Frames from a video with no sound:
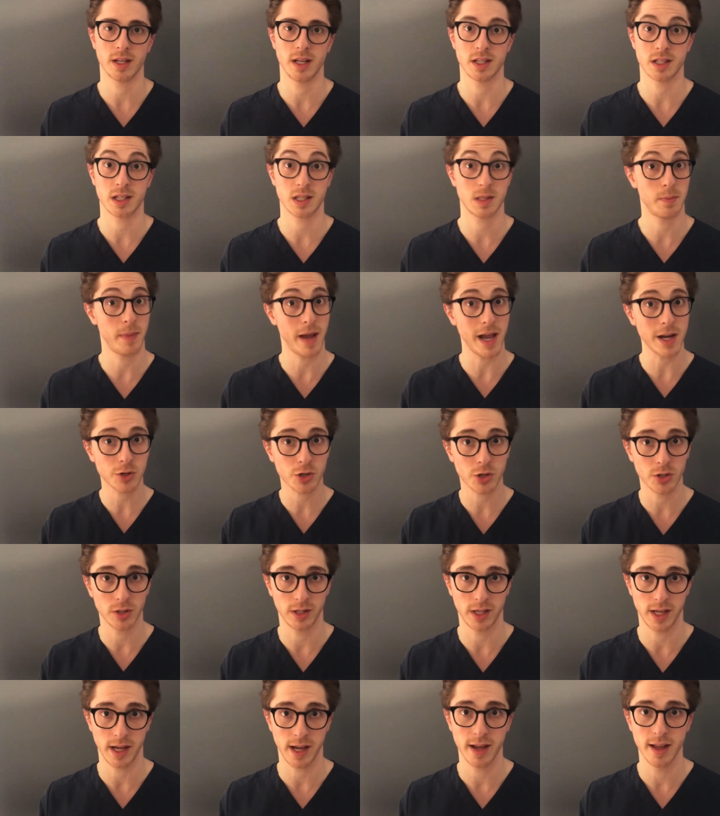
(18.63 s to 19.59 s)

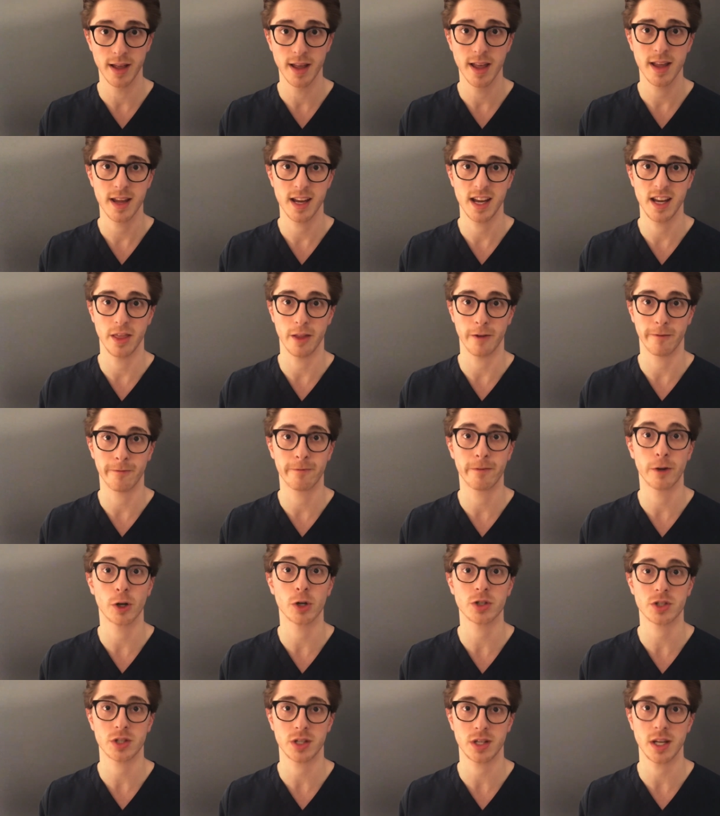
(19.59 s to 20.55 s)
especially in the
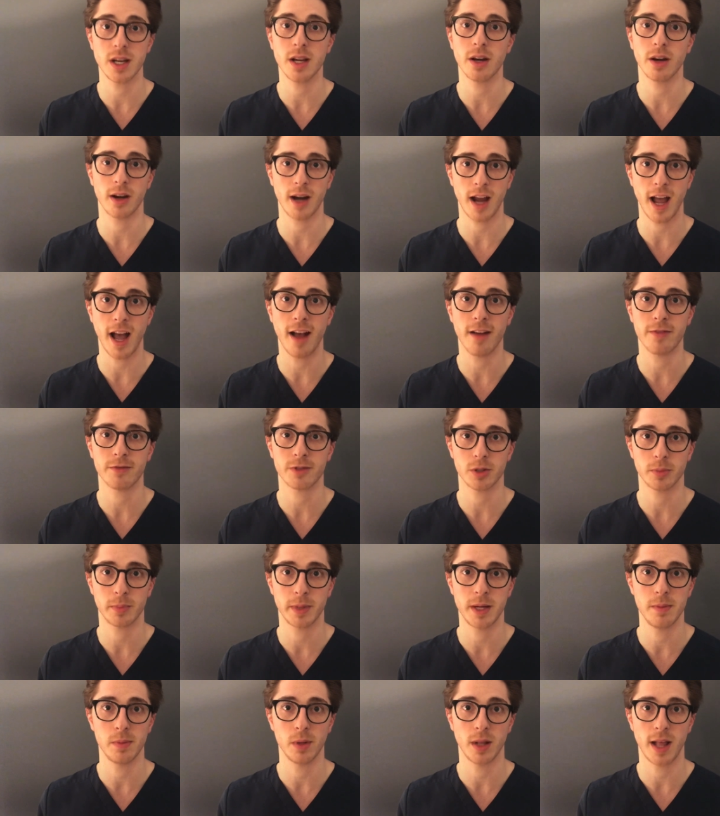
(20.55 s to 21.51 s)
first year after
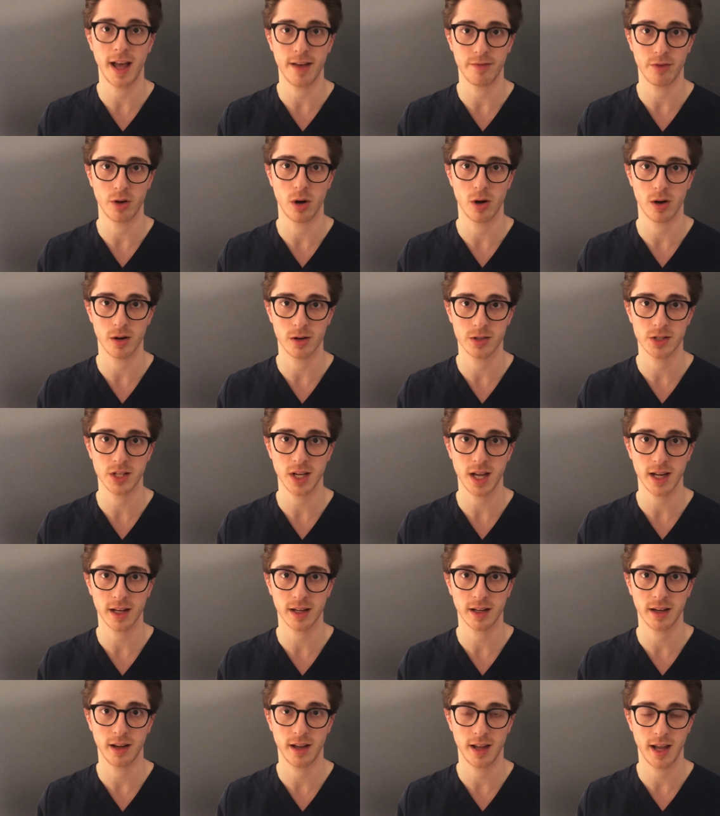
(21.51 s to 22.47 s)
people have a heart attack